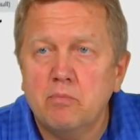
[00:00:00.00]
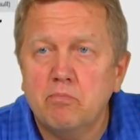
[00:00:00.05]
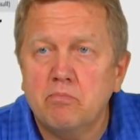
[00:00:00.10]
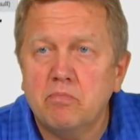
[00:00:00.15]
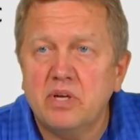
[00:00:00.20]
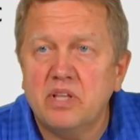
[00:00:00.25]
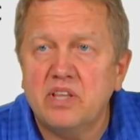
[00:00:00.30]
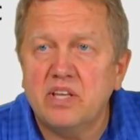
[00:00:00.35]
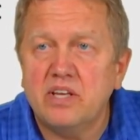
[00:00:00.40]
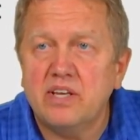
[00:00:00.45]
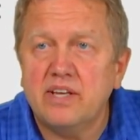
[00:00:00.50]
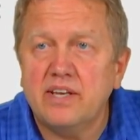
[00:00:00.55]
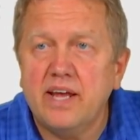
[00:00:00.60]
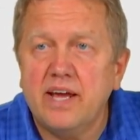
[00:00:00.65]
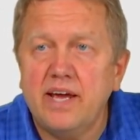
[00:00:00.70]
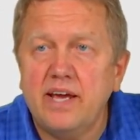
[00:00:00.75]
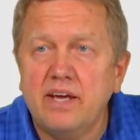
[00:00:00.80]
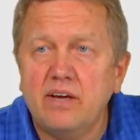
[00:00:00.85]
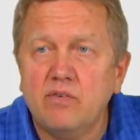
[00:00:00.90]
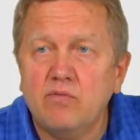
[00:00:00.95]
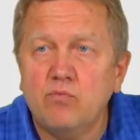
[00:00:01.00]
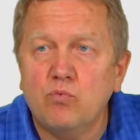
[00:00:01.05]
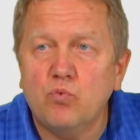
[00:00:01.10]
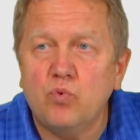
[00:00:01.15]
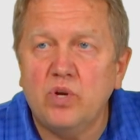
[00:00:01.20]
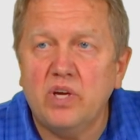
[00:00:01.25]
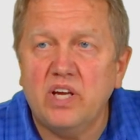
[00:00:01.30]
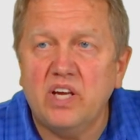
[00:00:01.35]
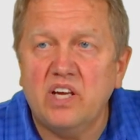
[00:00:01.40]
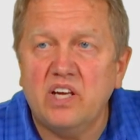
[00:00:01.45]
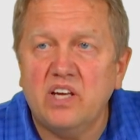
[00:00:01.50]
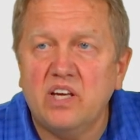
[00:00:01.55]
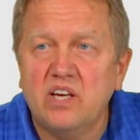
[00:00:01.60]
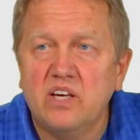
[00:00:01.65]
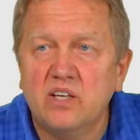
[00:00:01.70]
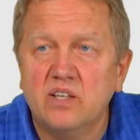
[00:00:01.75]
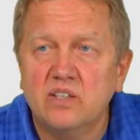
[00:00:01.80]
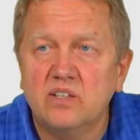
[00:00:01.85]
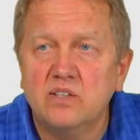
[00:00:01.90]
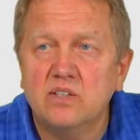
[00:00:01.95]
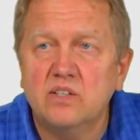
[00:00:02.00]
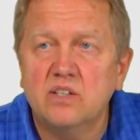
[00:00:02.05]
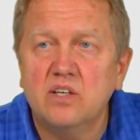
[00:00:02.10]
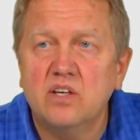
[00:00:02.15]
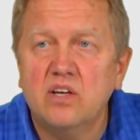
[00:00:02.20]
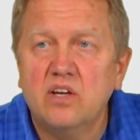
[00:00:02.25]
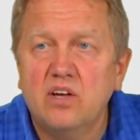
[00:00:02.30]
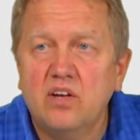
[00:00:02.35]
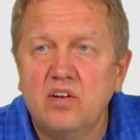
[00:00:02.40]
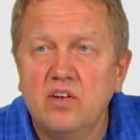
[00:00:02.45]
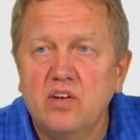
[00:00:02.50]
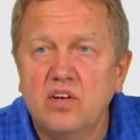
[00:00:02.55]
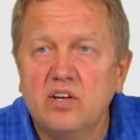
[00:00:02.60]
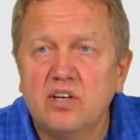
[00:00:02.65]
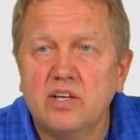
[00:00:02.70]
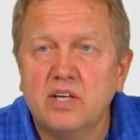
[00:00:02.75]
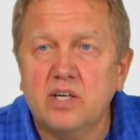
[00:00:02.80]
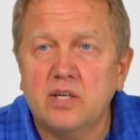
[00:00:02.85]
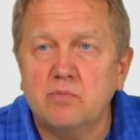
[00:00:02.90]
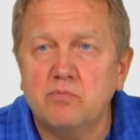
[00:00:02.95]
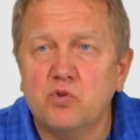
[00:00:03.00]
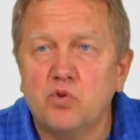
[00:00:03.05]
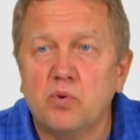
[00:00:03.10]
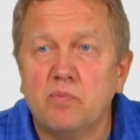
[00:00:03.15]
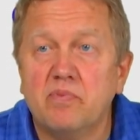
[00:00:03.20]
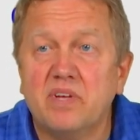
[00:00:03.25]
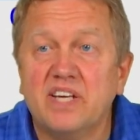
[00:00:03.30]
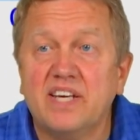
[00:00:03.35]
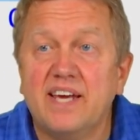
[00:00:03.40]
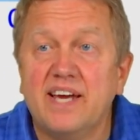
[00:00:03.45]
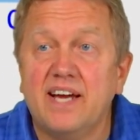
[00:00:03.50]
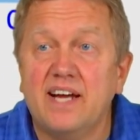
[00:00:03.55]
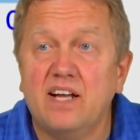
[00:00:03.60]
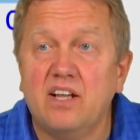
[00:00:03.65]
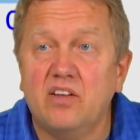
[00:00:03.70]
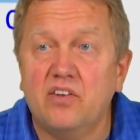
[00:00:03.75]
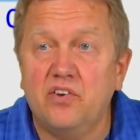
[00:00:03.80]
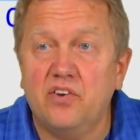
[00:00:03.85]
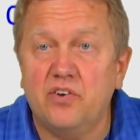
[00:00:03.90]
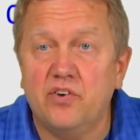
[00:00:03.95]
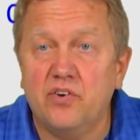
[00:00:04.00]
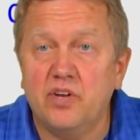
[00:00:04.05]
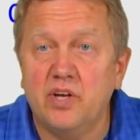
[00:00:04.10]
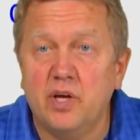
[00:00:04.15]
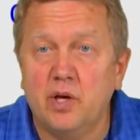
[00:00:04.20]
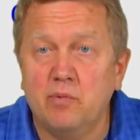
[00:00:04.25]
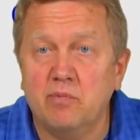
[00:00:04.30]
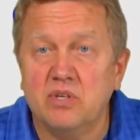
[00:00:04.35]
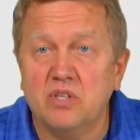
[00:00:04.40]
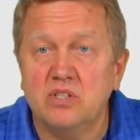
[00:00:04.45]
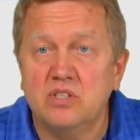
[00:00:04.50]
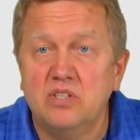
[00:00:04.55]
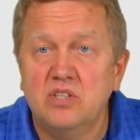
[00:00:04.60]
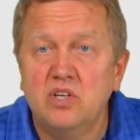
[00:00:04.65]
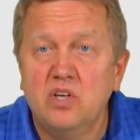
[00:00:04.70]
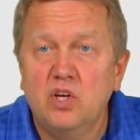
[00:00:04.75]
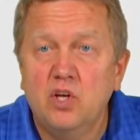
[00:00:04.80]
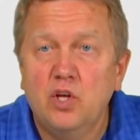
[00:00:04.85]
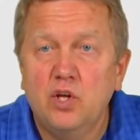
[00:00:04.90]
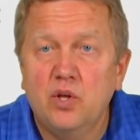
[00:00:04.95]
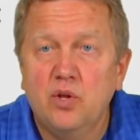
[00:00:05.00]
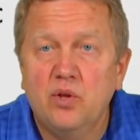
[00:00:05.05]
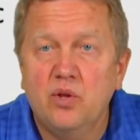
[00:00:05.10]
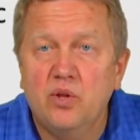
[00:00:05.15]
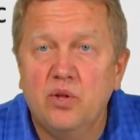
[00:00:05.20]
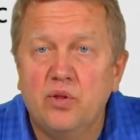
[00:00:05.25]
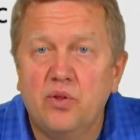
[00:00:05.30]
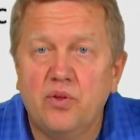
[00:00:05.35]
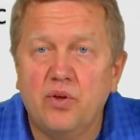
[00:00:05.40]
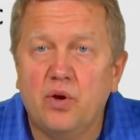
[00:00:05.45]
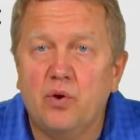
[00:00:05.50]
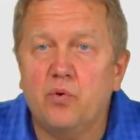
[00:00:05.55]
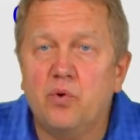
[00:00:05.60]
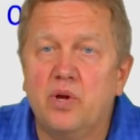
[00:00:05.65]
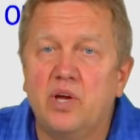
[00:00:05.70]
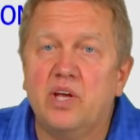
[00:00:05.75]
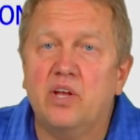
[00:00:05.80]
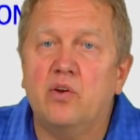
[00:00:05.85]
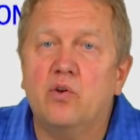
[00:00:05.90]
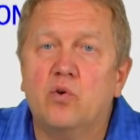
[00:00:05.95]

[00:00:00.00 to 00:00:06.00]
But the day of week comes from the calendar table. So in